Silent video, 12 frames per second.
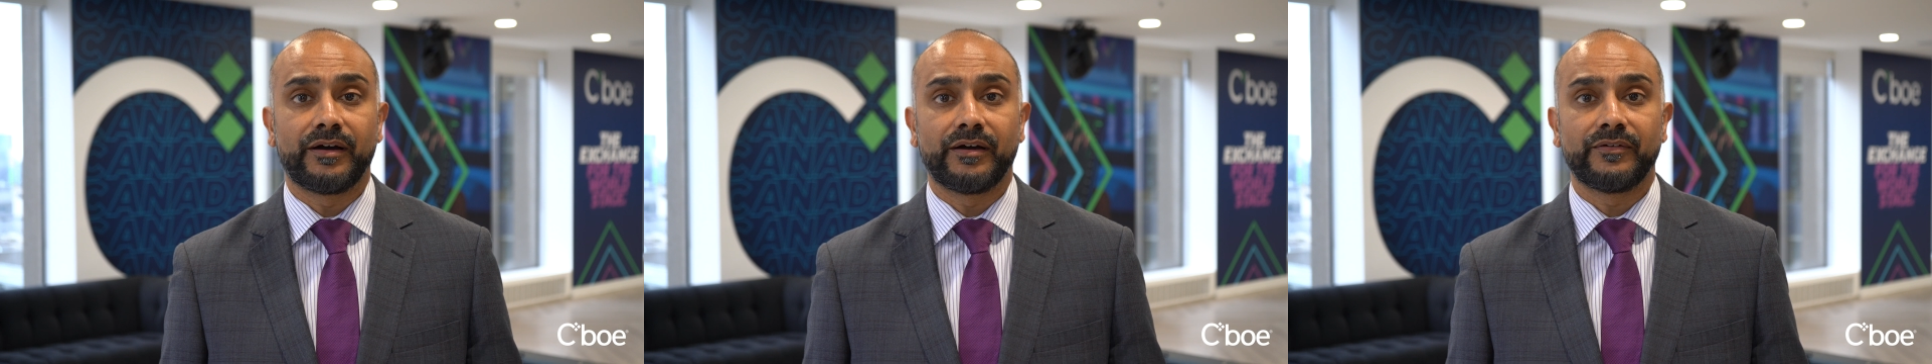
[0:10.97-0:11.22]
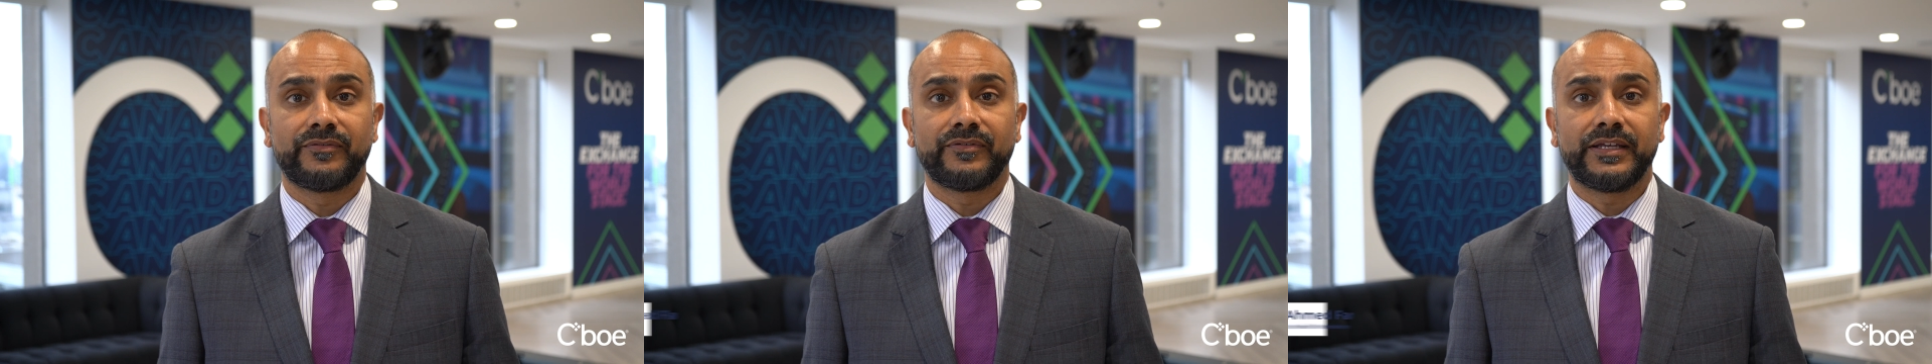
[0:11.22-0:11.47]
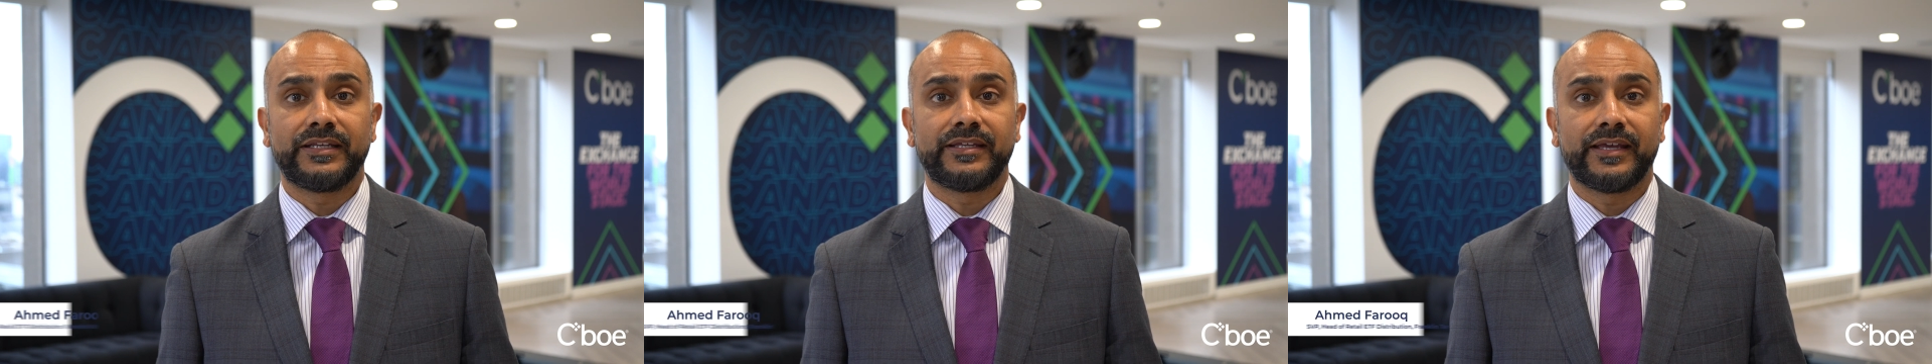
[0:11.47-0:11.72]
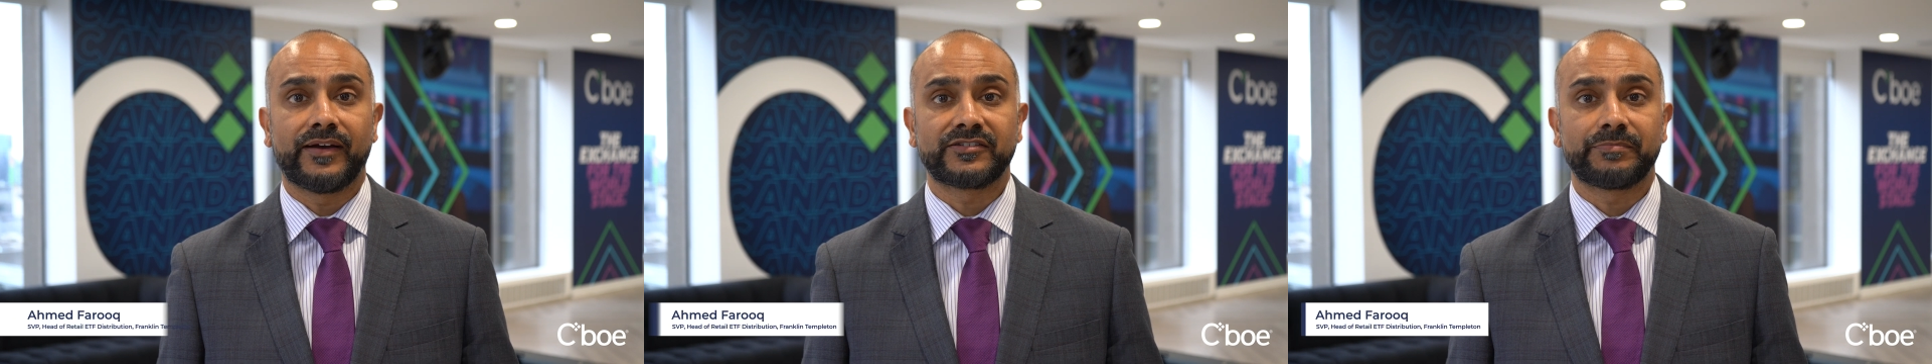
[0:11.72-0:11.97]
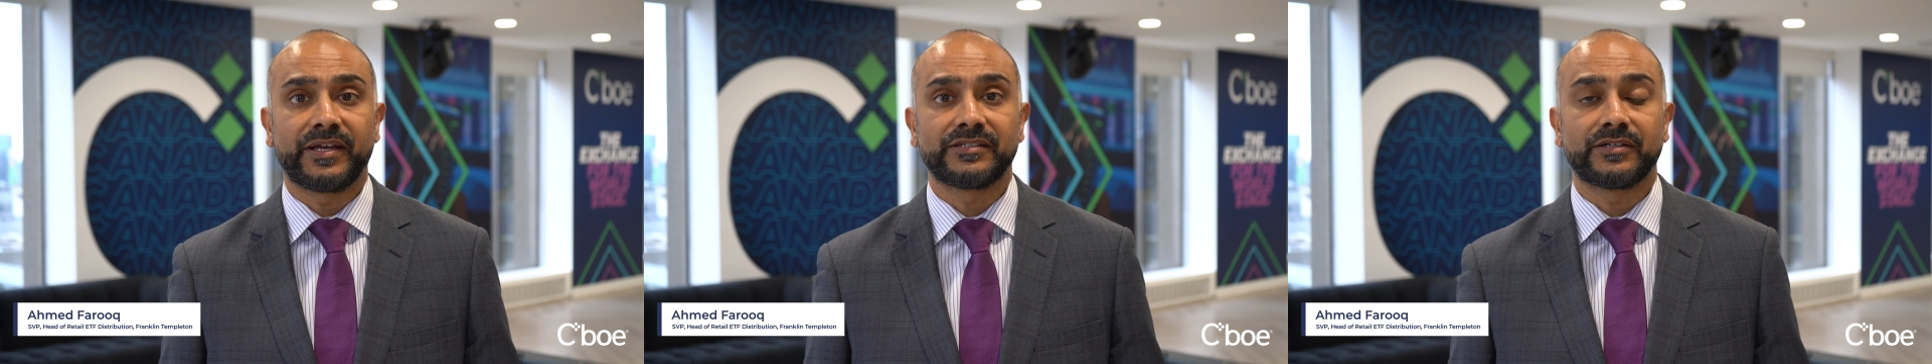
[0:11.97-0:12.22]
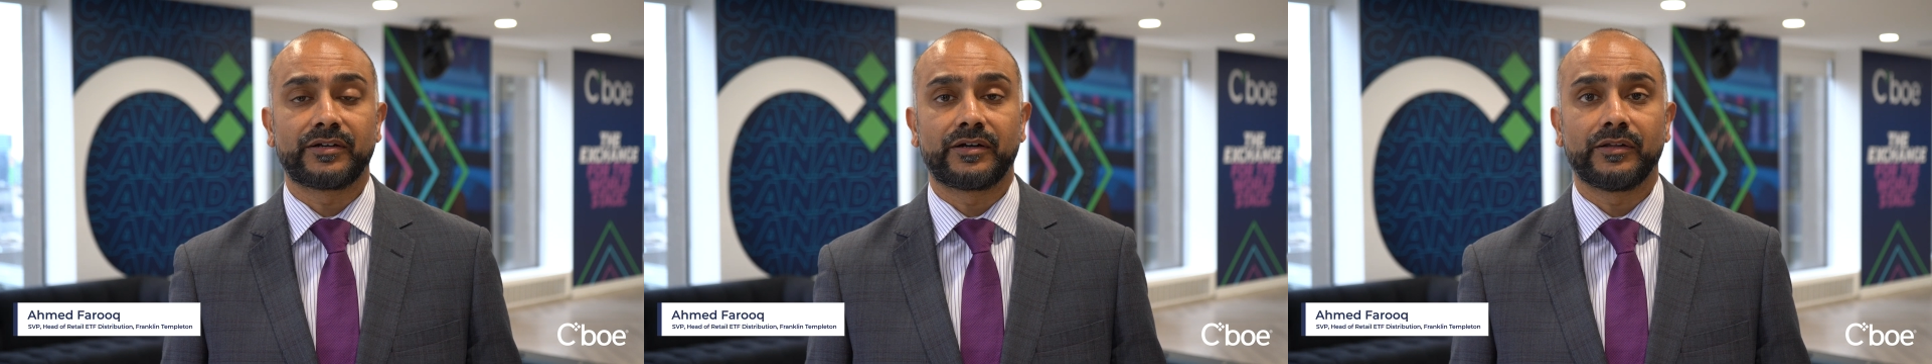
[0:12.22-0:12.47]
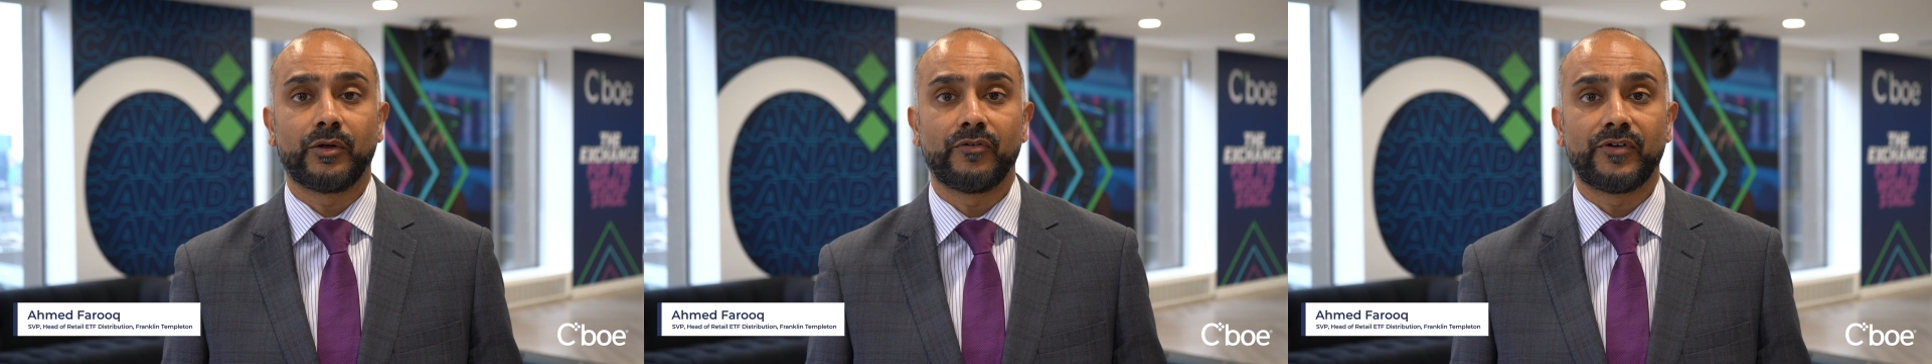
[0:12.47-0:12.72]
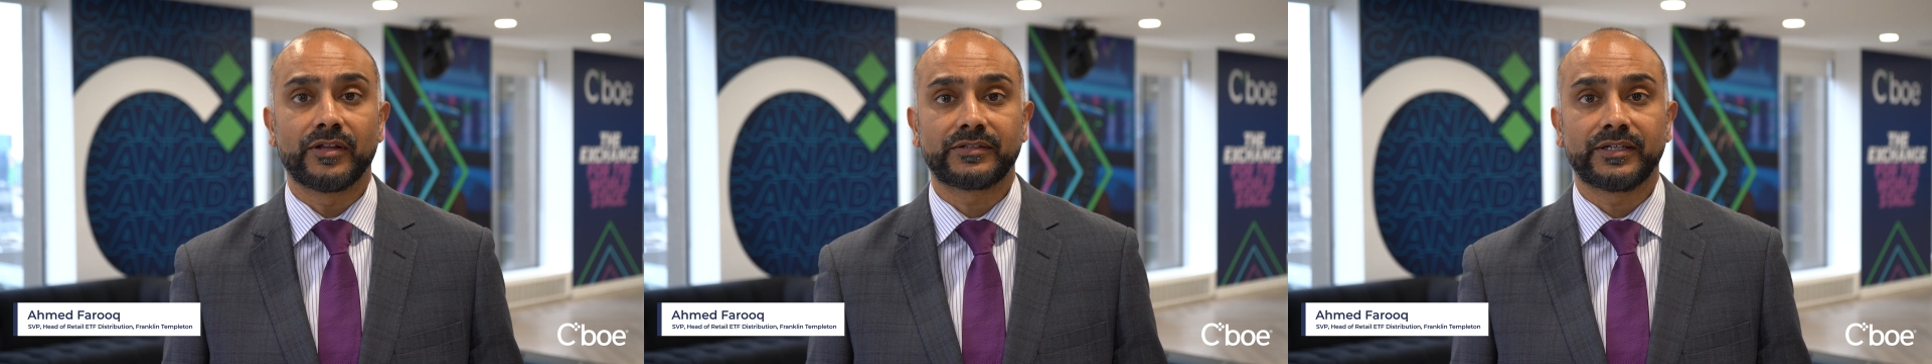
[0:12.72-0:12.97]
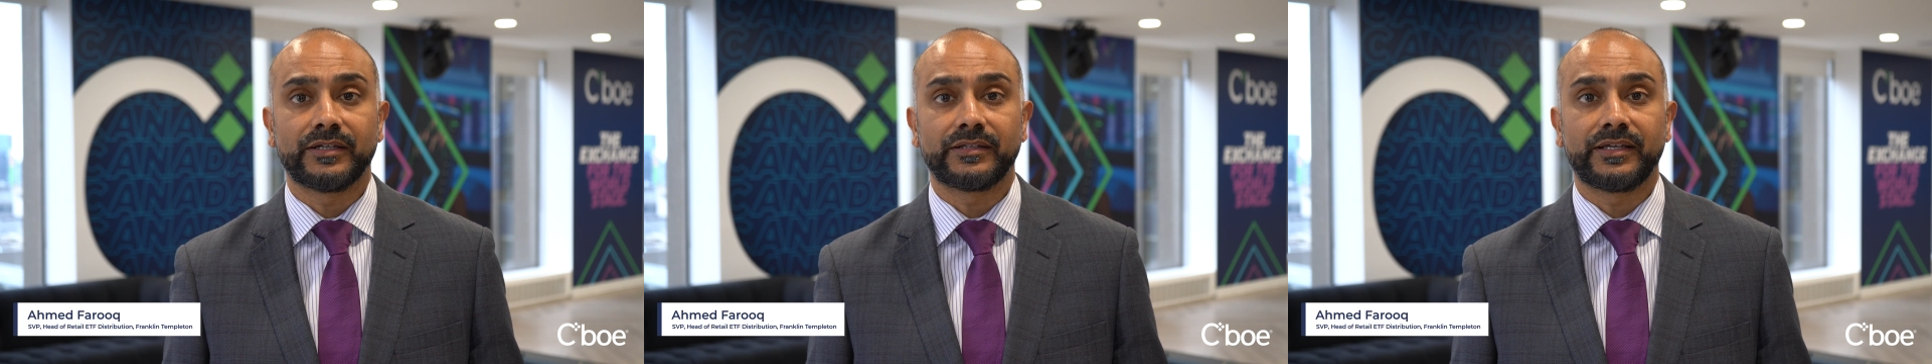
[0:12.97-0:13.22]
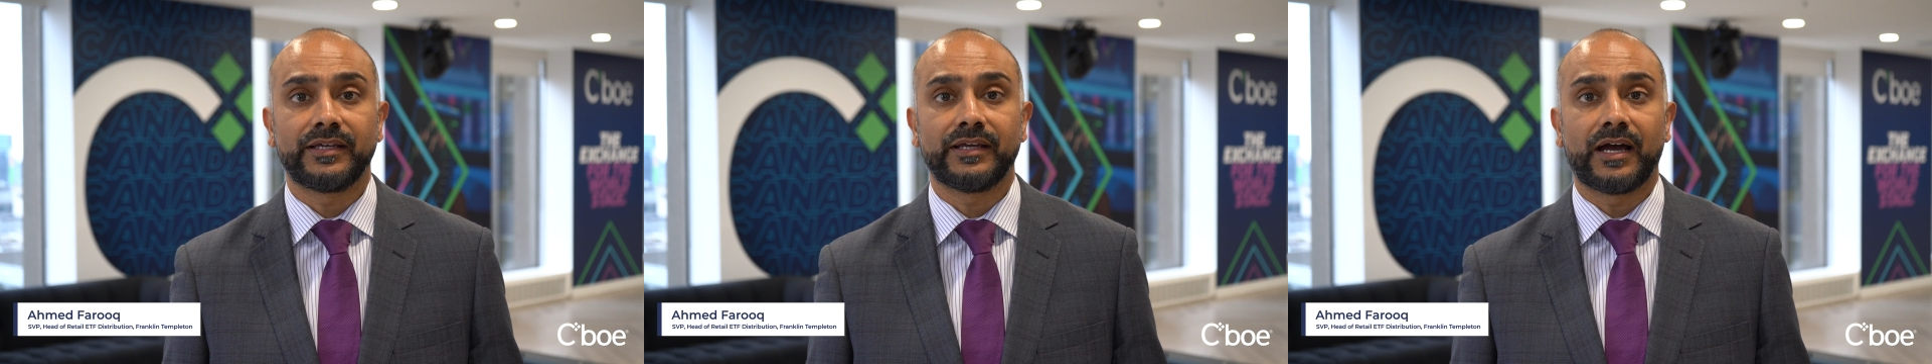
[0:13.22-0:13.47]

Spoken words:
of ETFs based on our low volatility,